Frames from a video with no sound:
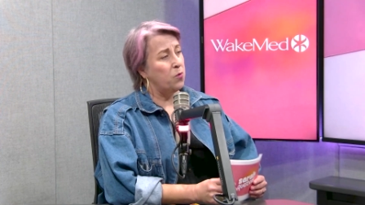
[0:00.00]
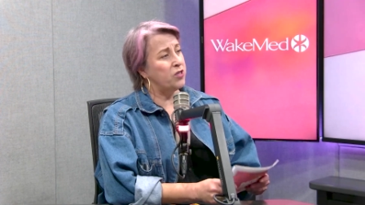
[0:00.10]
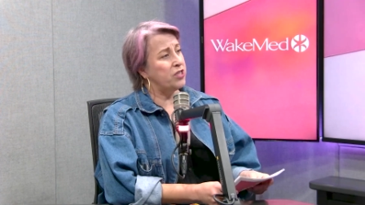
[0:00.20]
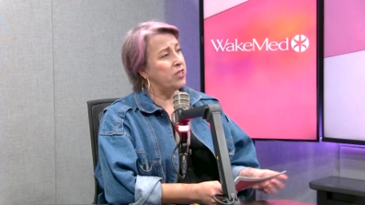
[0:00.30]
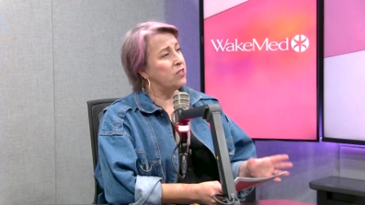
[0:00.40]

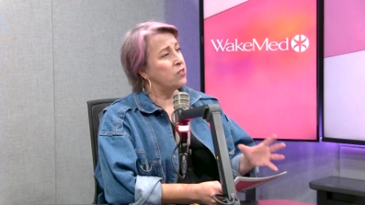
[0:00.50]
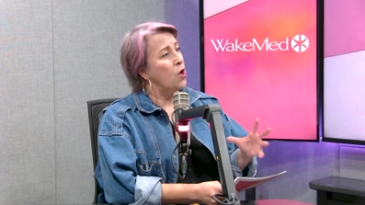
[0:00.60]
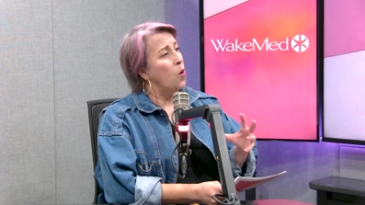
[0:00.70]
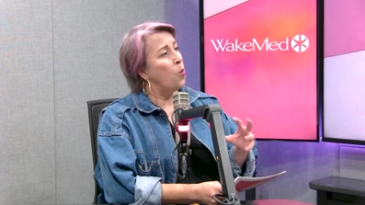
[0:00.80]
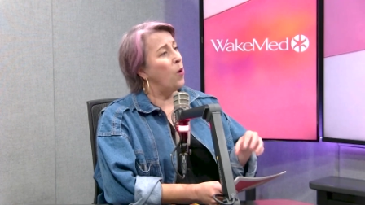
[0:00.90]
Which is
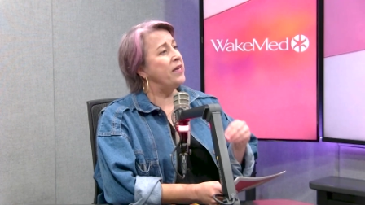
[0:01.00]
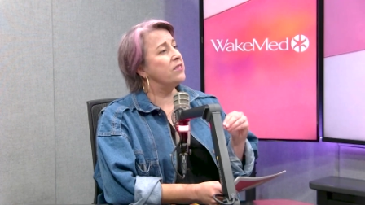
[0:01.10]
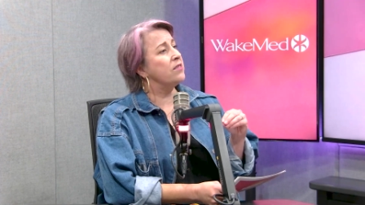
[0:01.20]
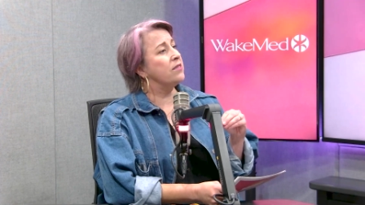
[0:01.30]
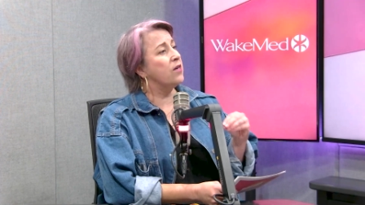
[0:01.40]
what
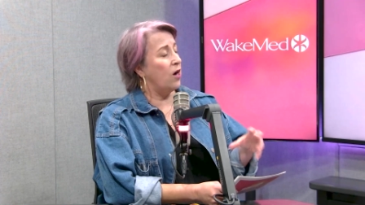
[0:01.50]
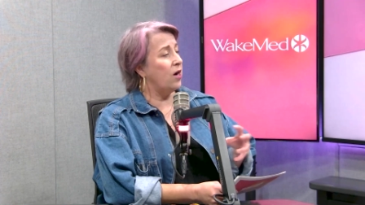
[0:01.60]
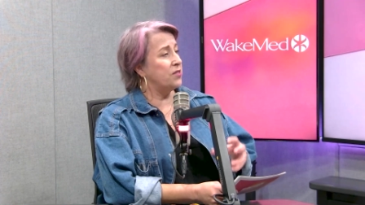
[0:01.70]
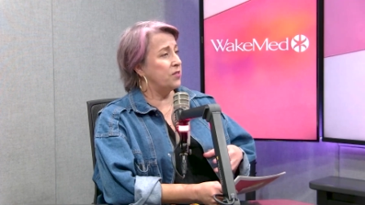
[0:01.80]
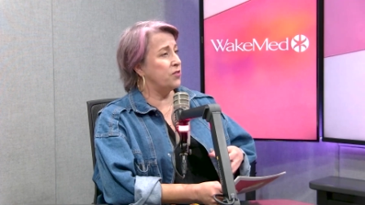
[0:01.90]

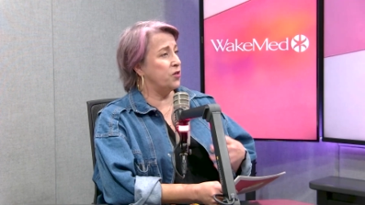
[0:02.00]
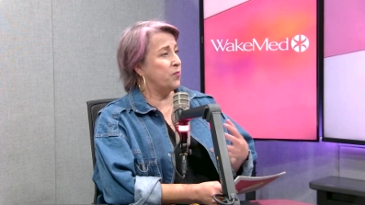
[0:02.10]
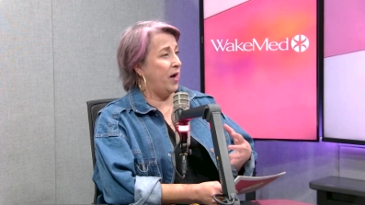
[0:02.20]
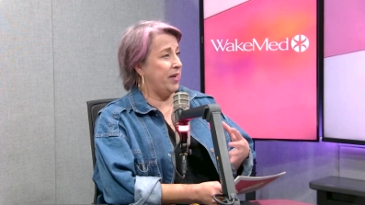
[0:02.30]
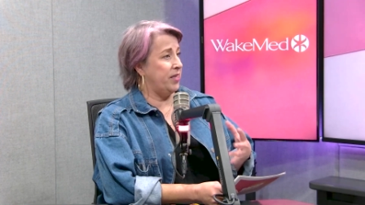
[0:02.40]
causes your
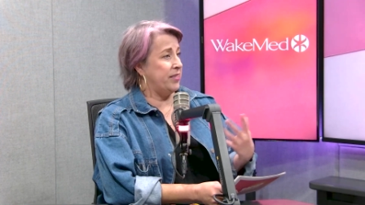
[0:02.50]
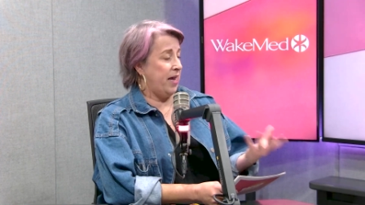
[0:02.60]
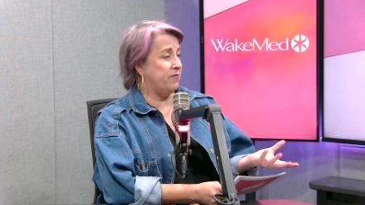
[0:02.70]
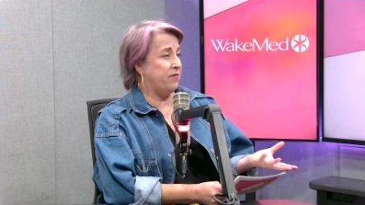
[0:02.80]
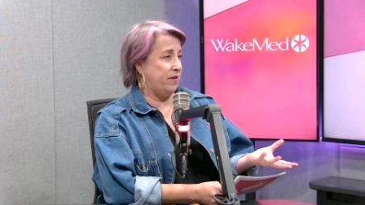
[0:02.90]
body to
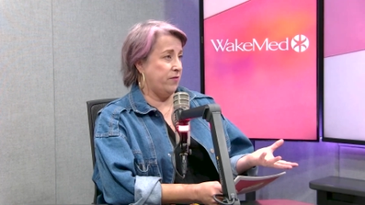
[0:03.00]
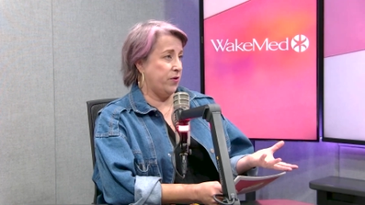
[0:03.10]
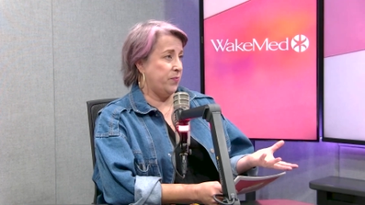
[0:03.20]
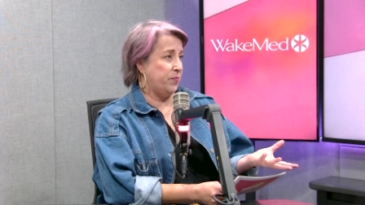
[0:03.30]
have a fever?